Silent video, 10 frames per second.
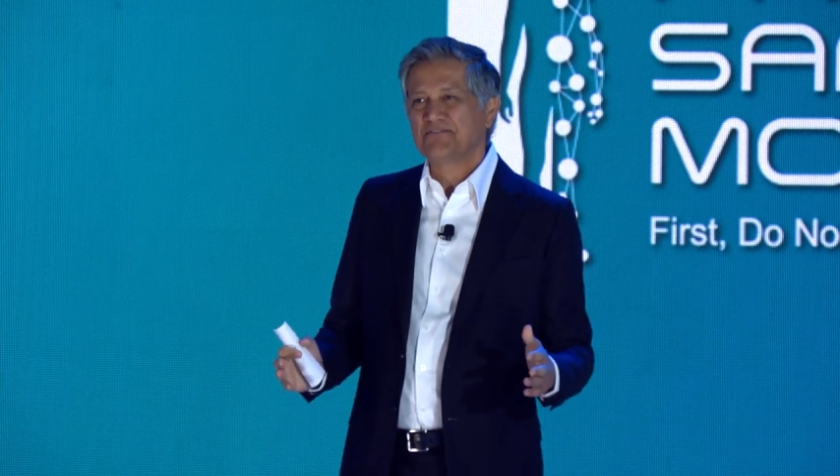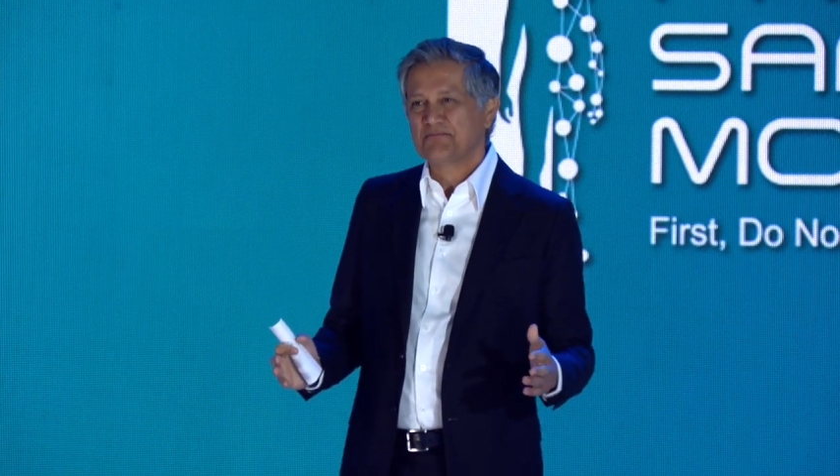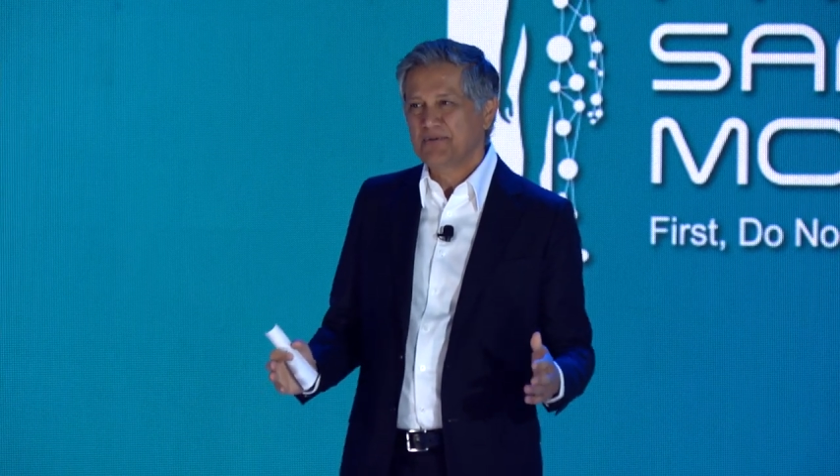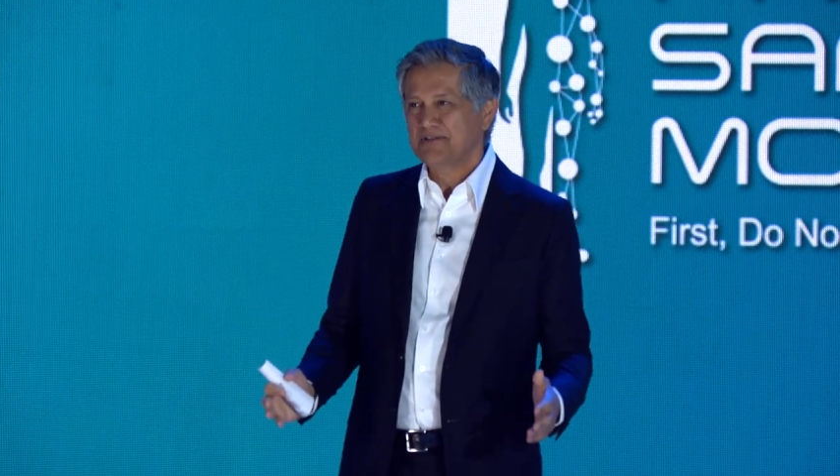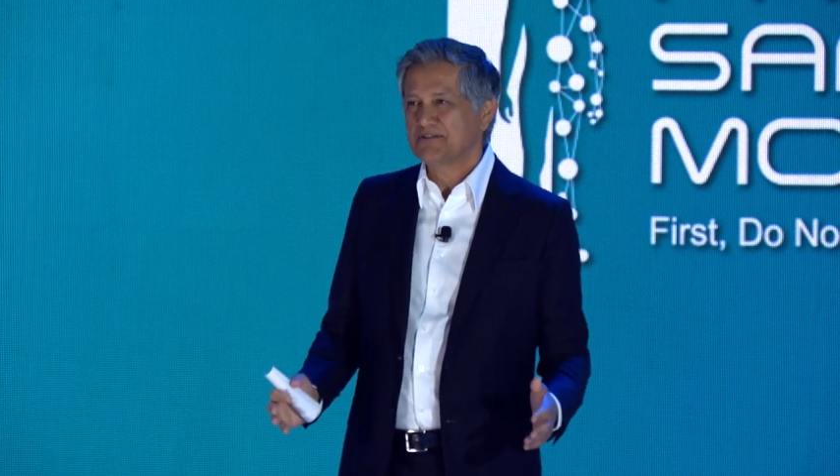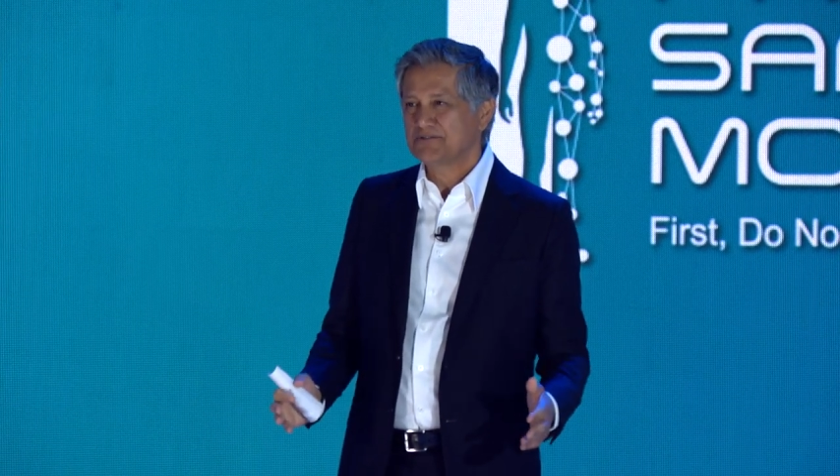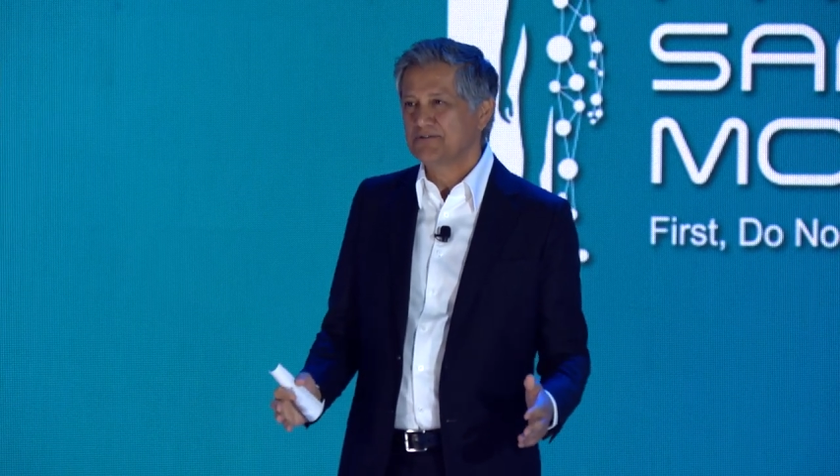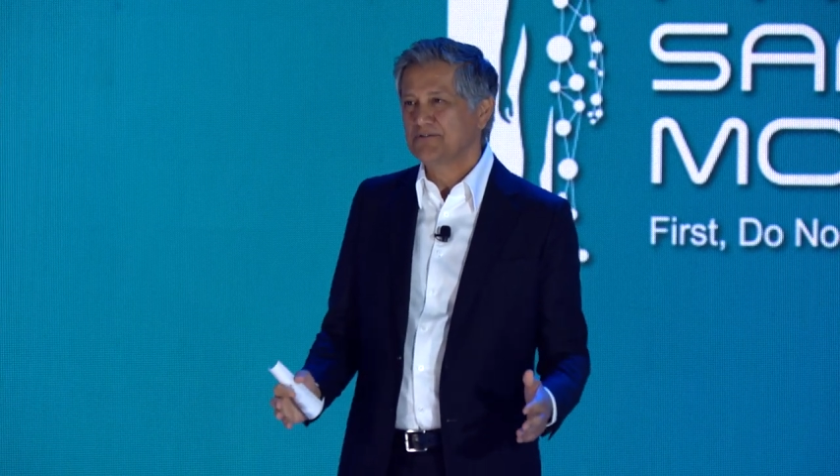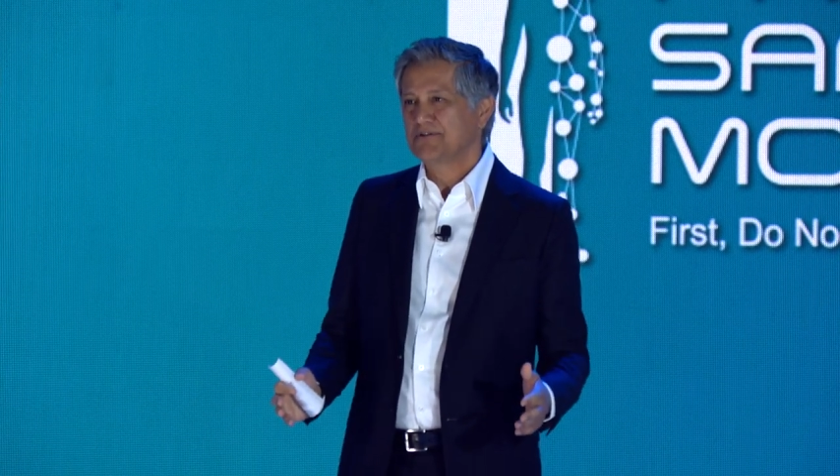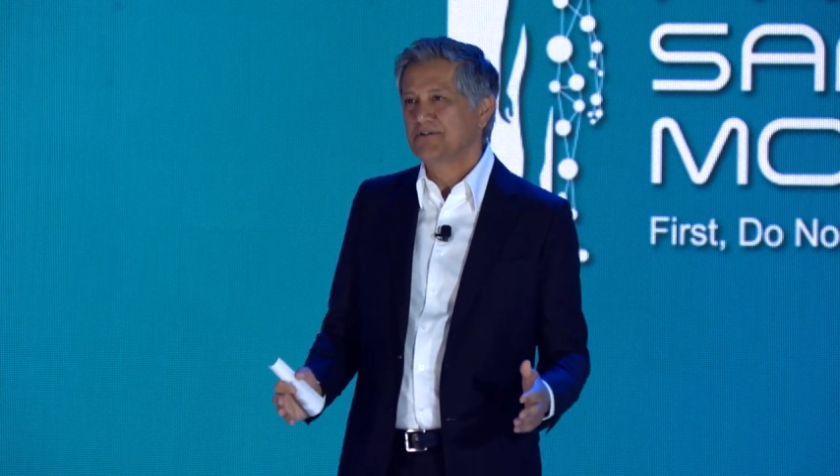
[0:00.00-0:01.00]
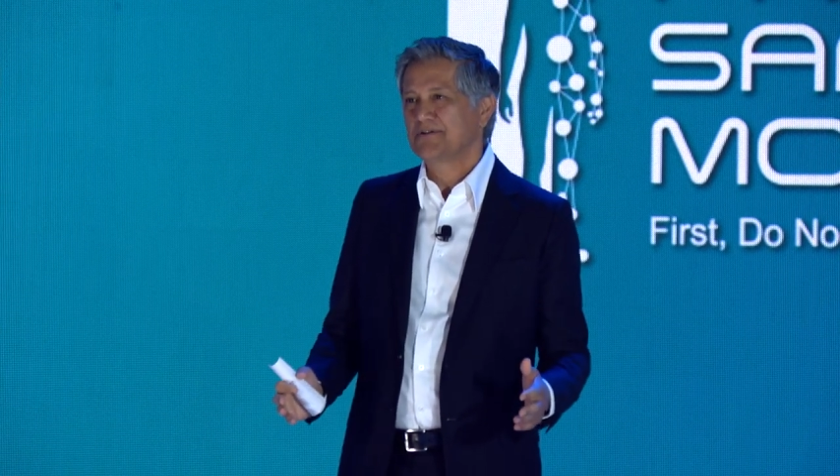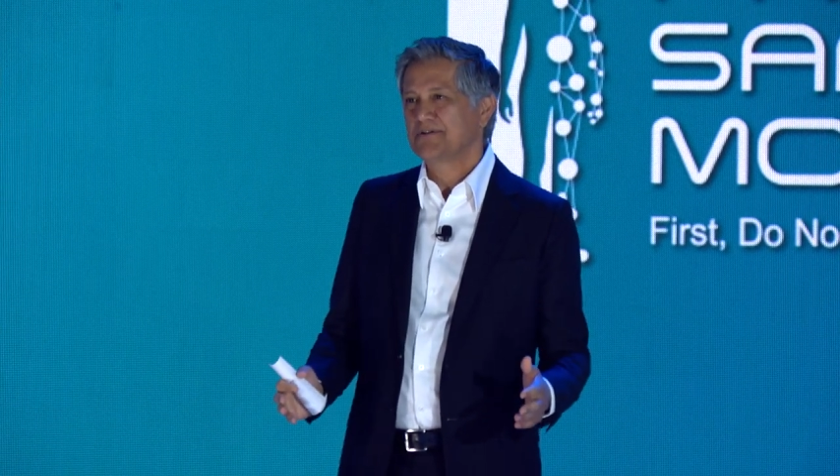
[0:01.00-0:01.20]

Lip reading: speak the truth,